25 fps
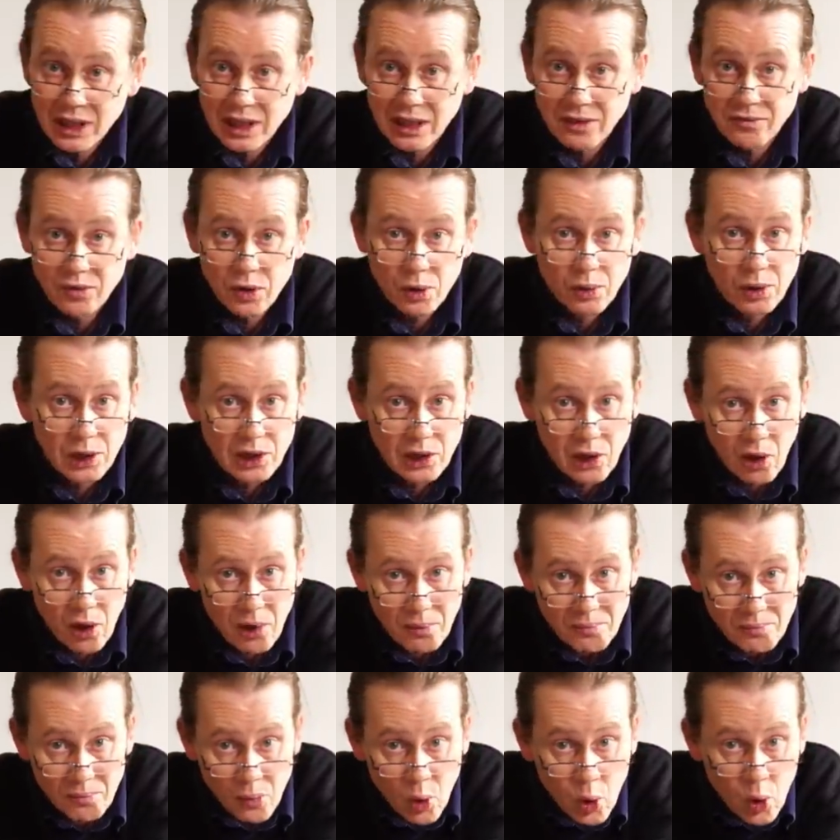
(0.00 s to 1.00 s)
to give you a
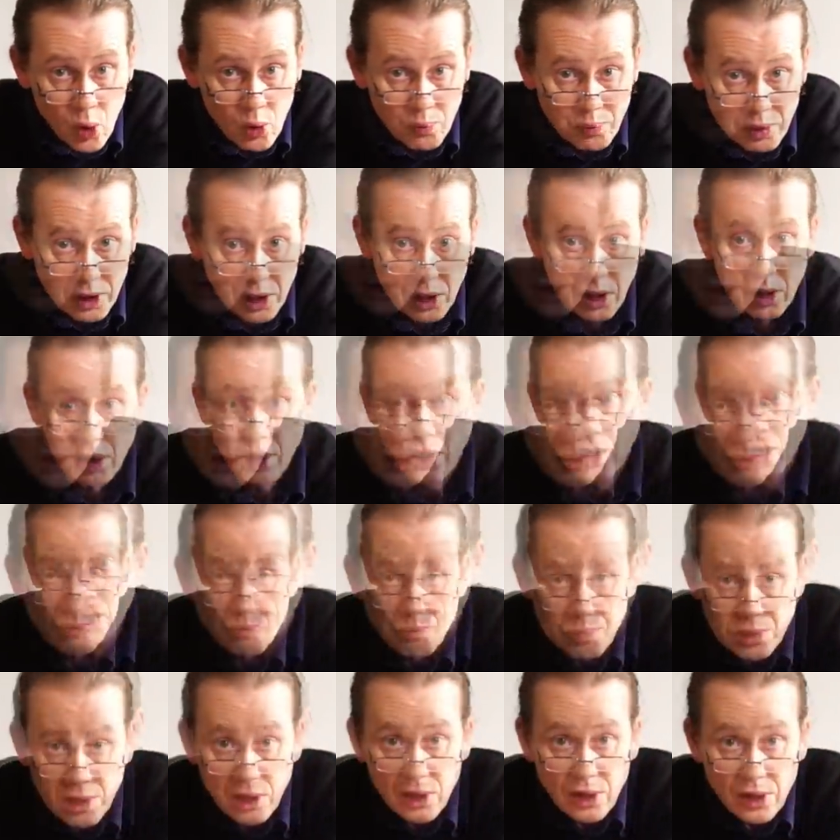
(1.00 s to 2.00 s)
lot more blur.
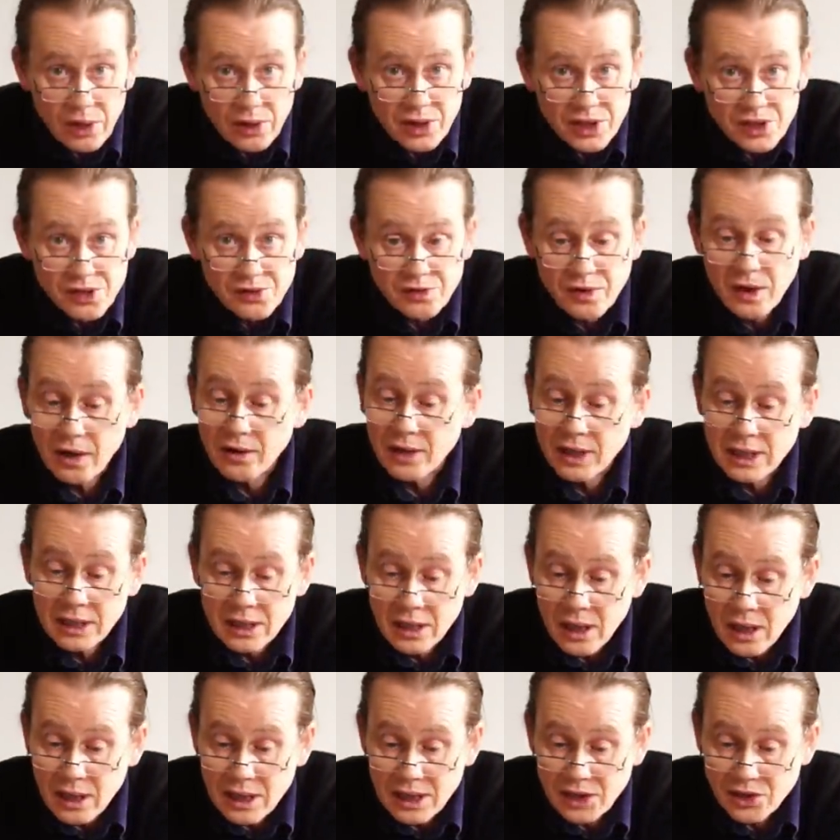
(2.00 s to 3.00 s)
Blur is very
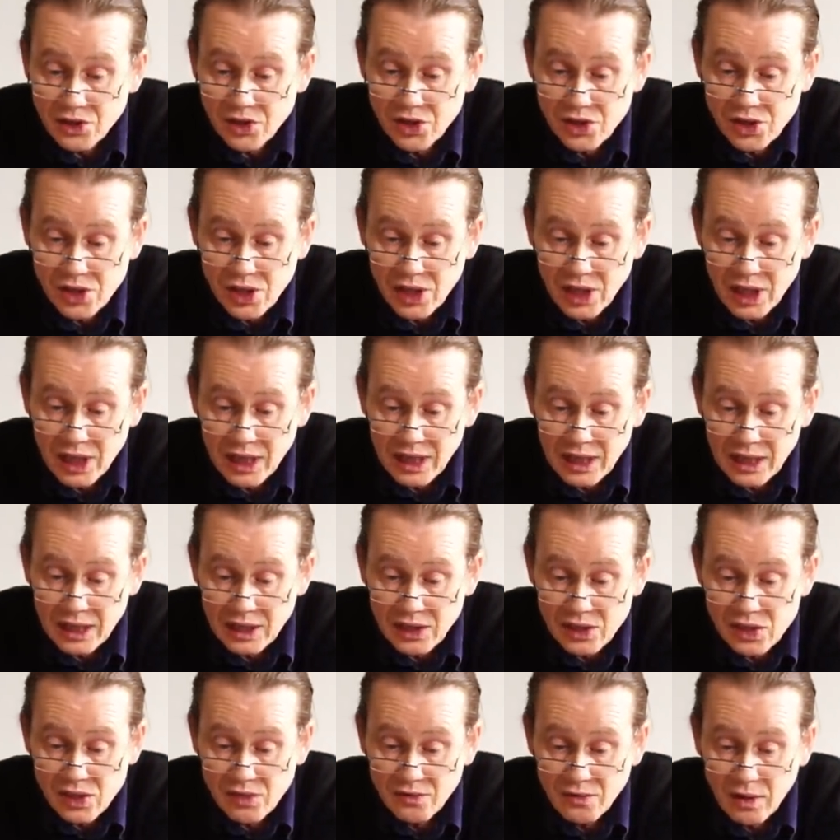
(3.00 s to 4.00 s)
nice,
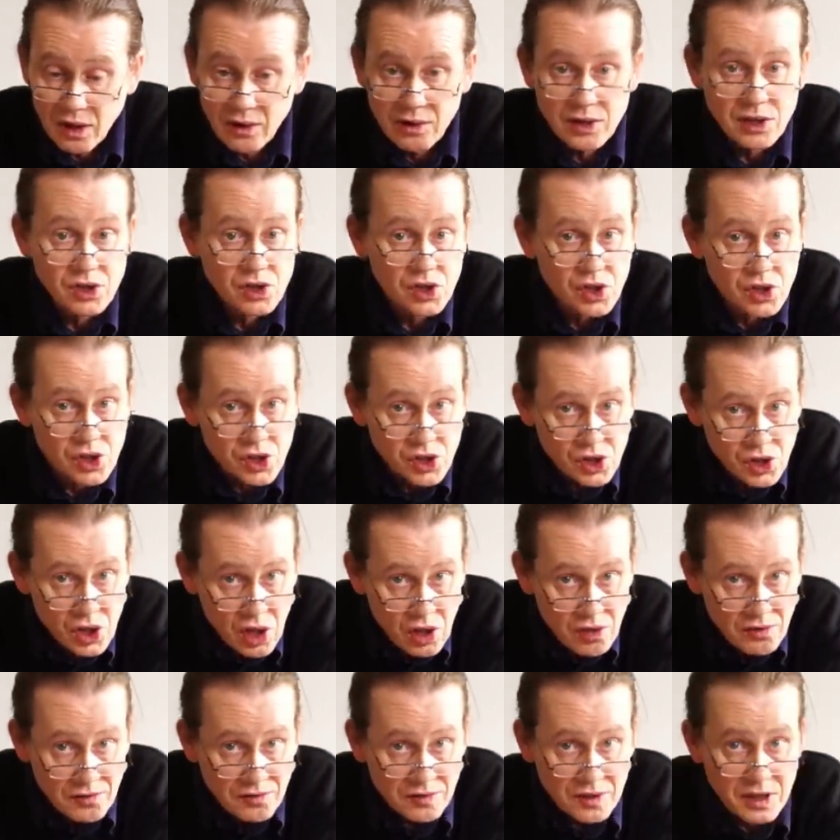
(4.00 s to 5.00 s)
it's very
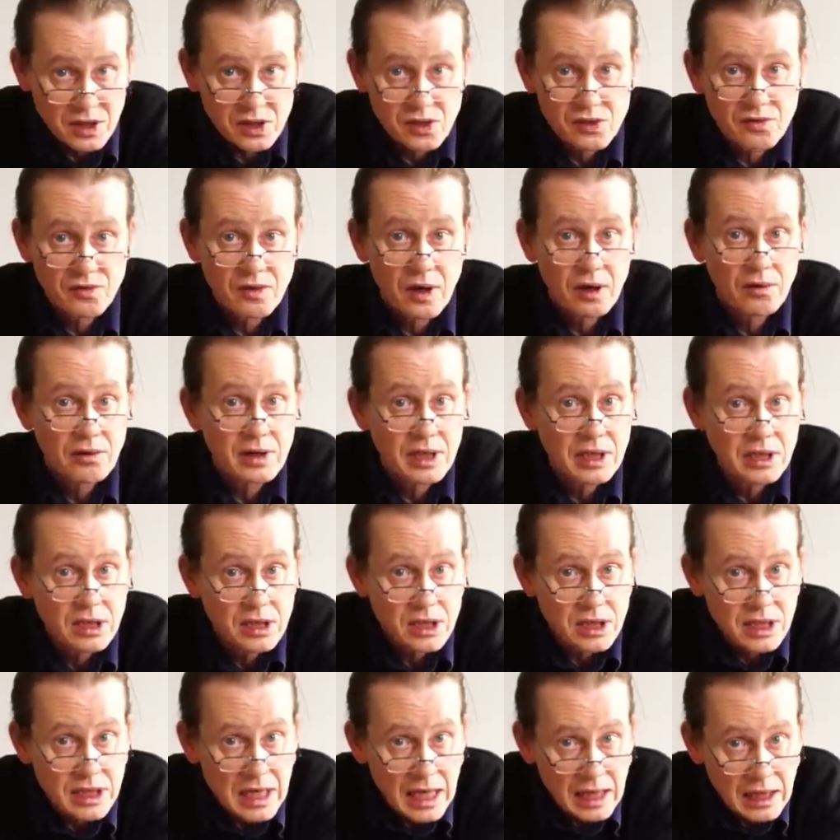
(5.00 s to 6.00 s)
soft, it's very
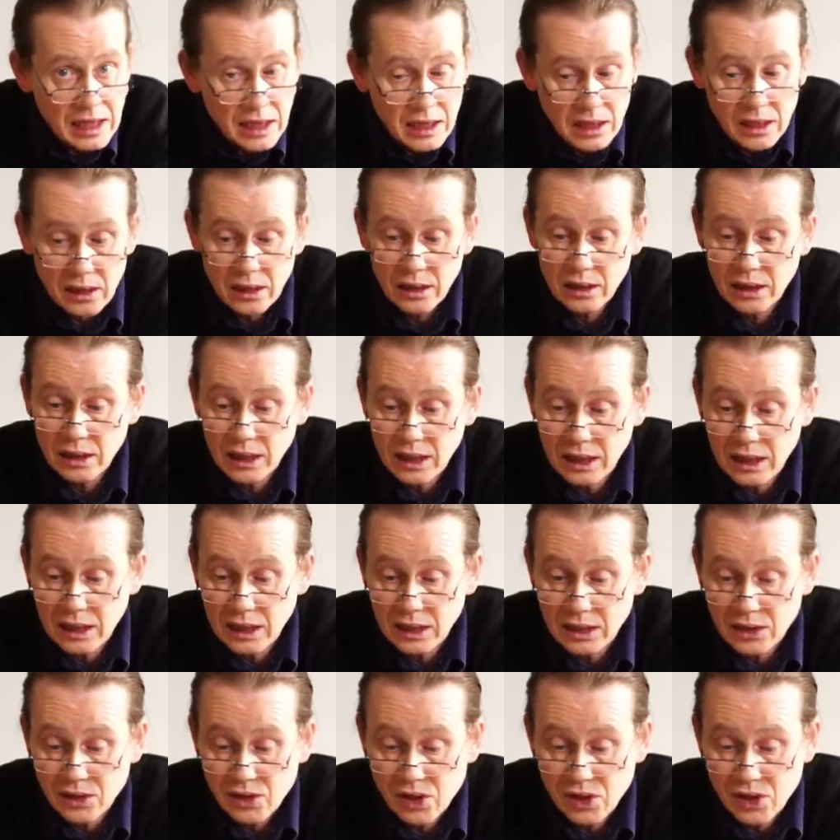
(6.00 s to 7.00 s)
delicate,
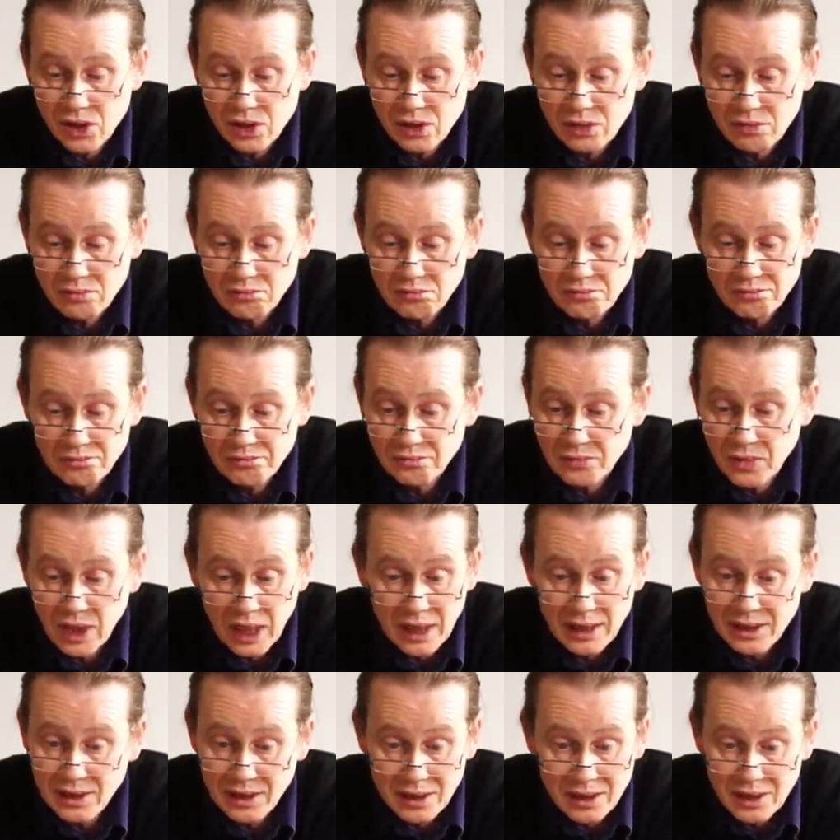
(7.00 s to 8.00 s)
it's
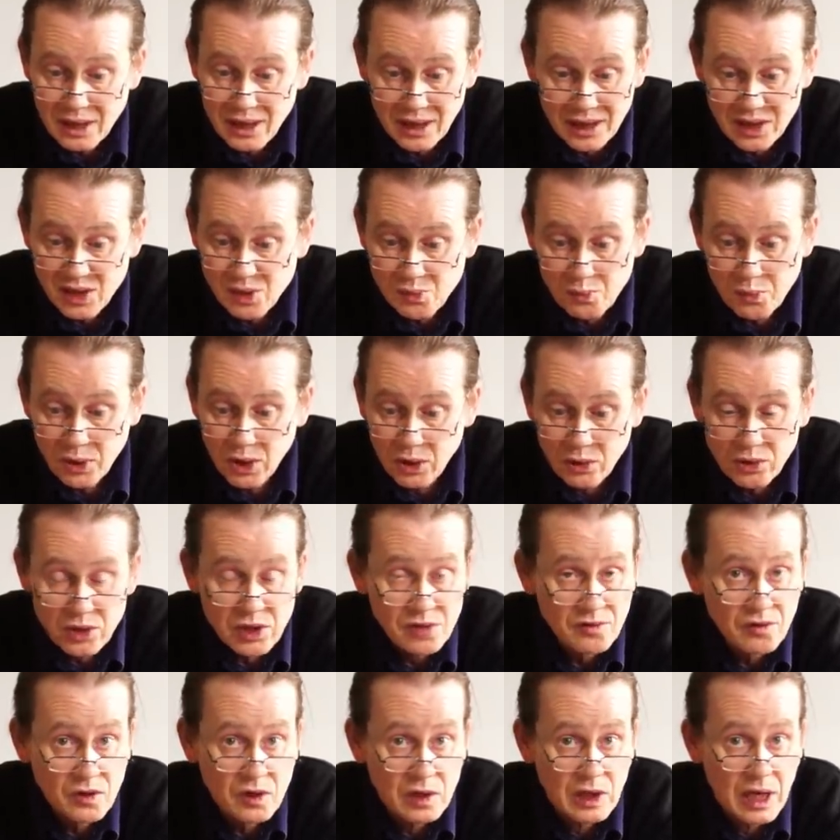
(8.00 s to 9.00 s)
it's
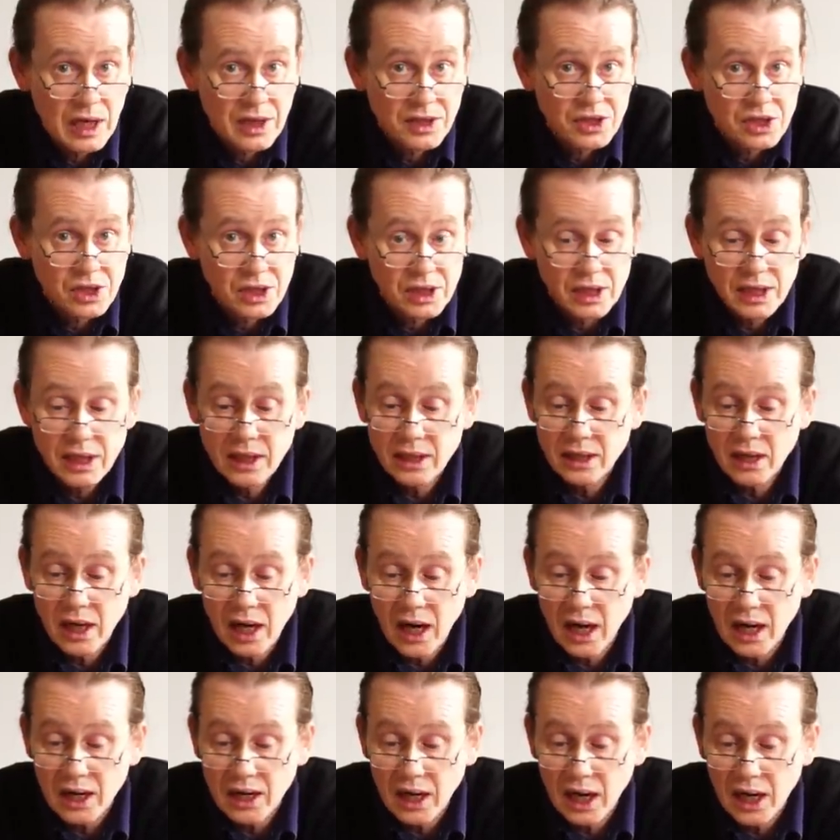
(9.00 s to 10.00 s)
beautiful actually and
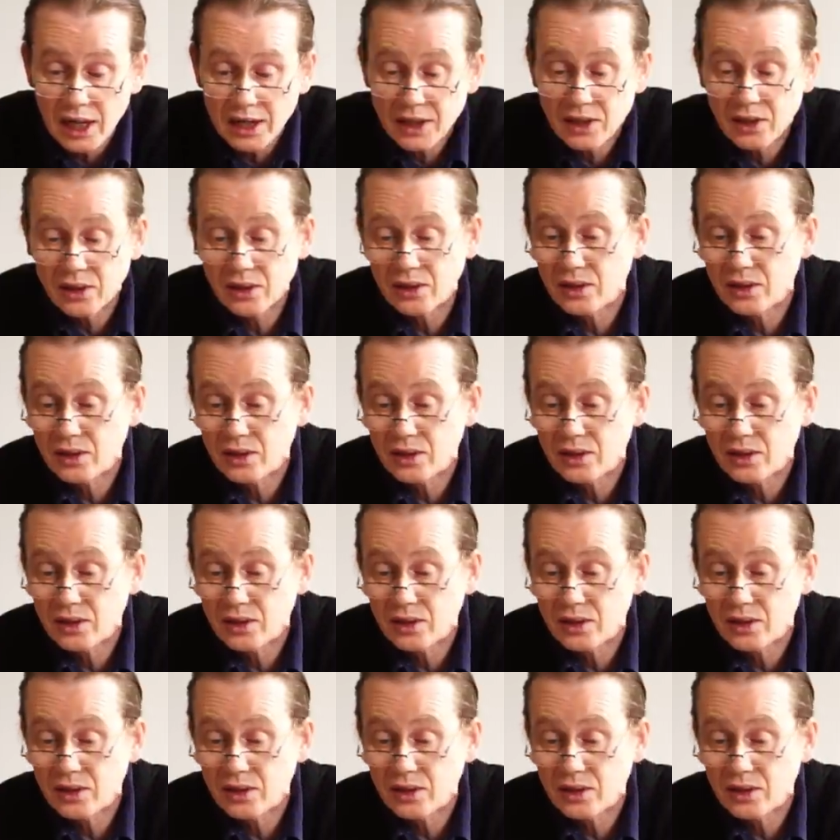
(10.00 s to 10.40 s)
I, I